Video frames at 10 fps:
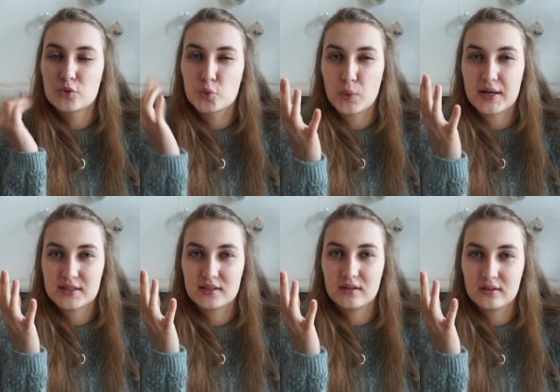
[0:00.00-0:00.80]
sweat
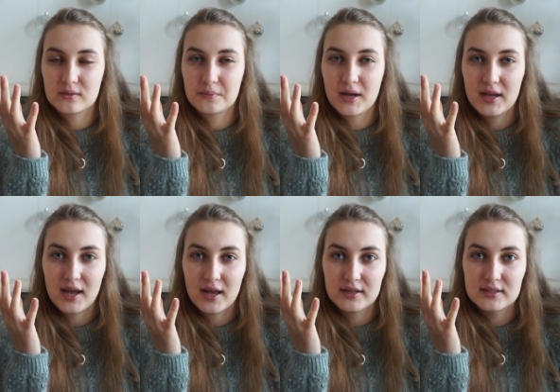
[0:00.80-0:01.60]
a lot on my
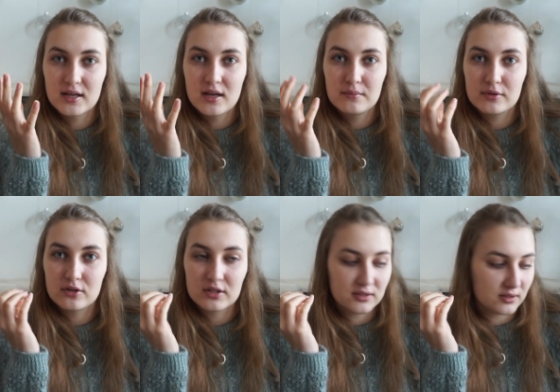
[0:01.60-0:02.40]
head
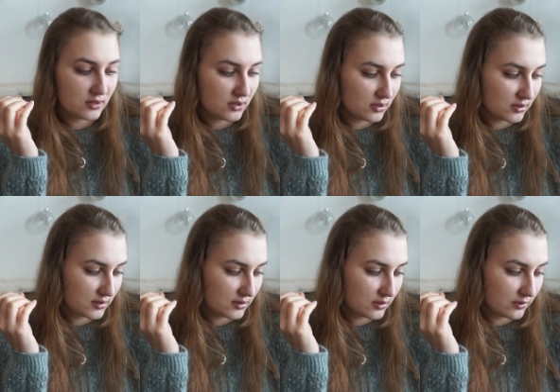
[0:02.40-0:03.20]
because it's
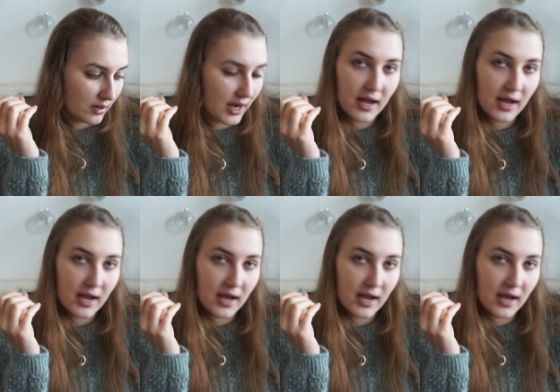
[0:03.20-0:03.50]
just too